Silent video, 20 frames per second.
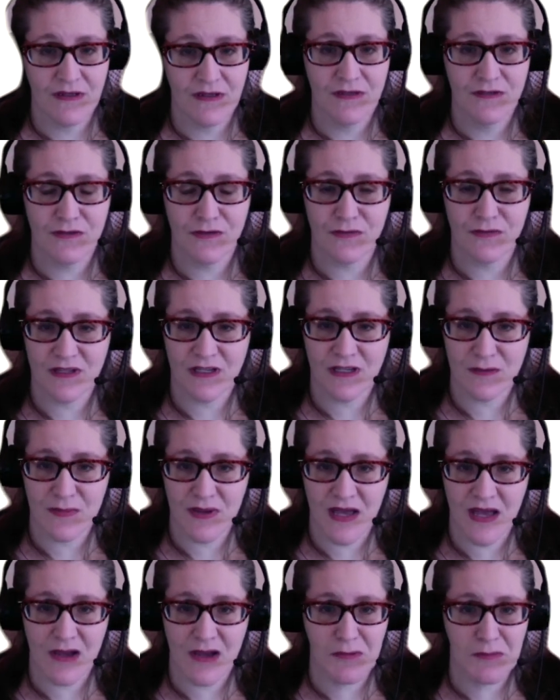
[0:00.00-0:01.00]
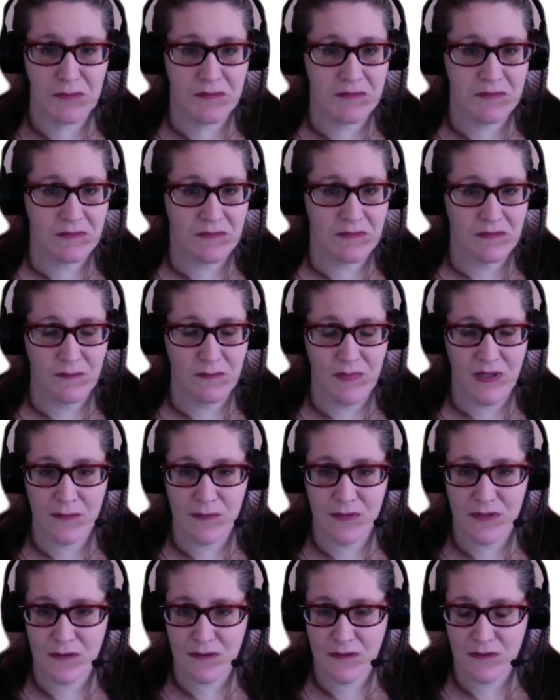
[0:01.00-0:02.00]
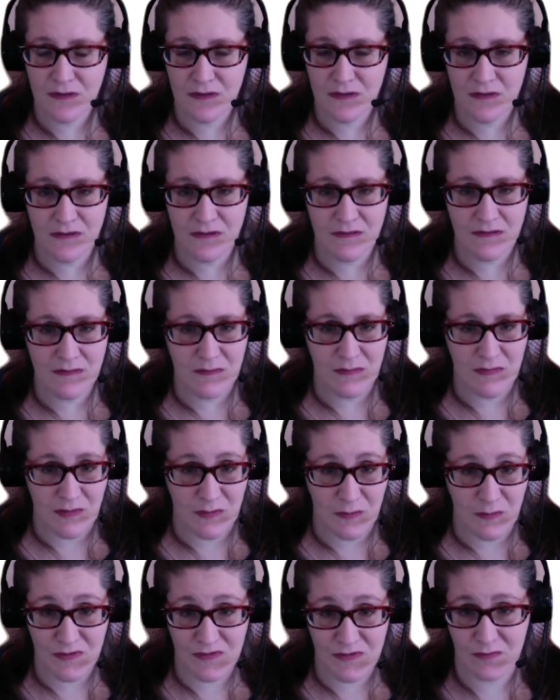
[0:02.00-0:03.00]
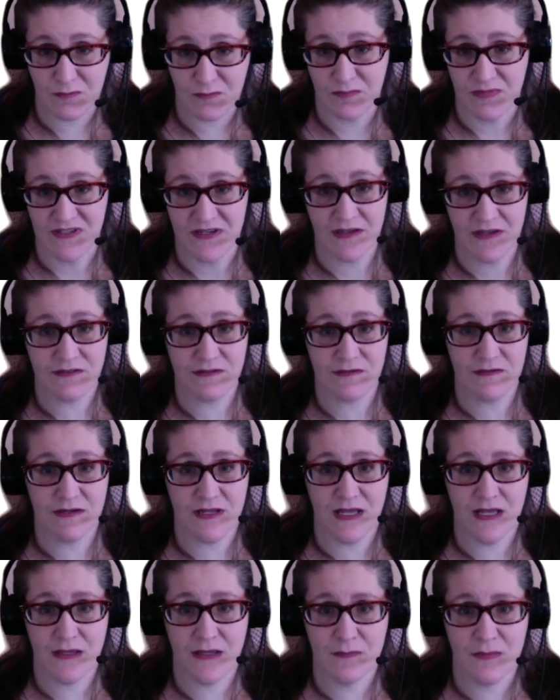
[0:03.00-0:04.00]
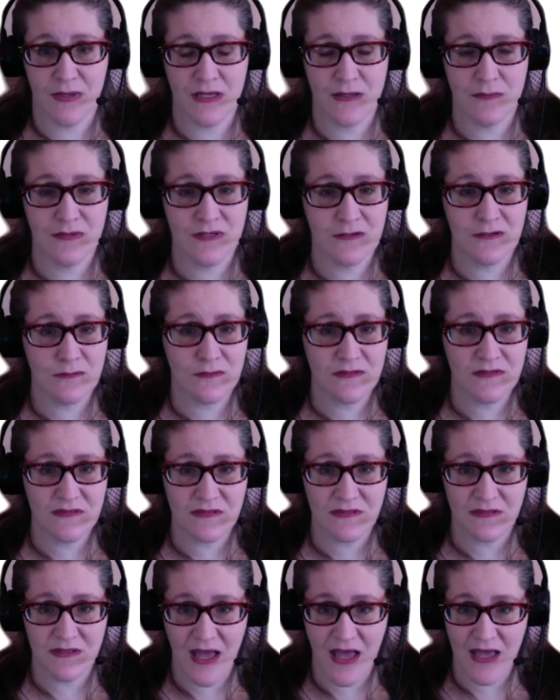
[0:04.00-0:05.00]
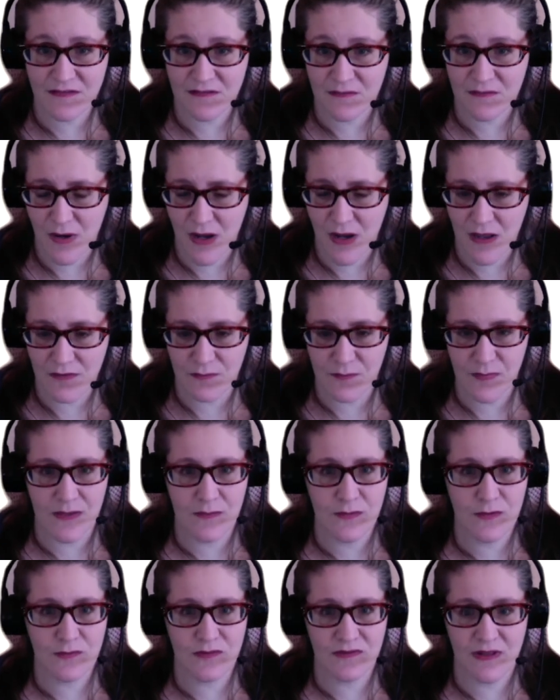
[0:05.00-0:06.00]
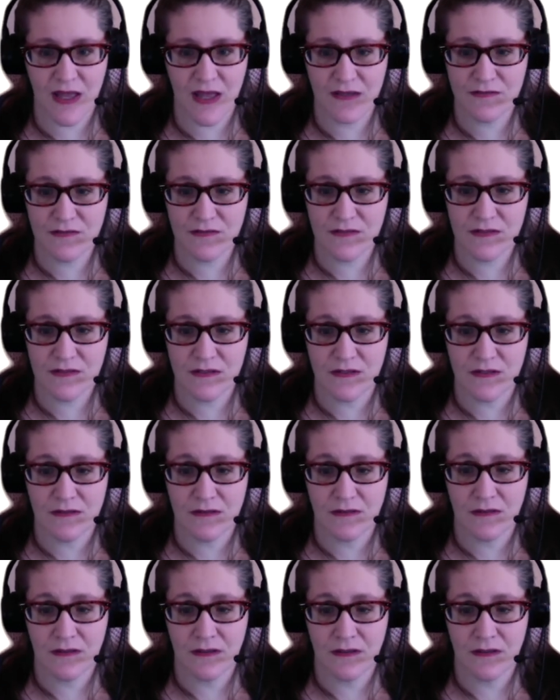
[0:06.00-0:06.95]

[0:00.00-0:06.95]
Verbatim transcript: So think about maybe it was yesterday, maybe it was last month, maybe it was last year.